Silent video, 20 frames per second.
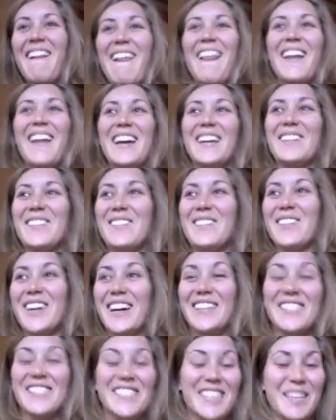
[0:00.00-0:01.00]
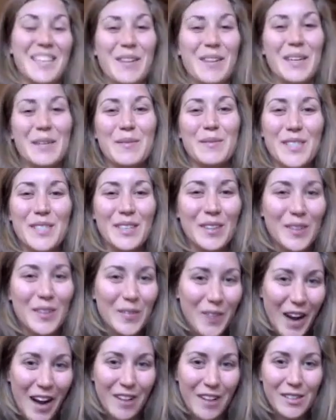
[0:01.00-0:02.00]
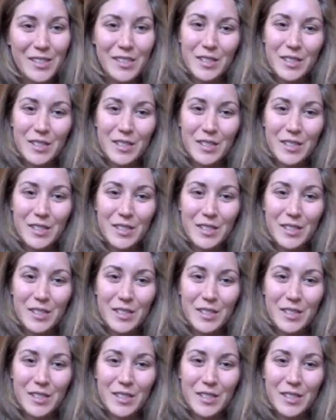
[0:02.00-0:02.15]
in regards to keeping him still aroused,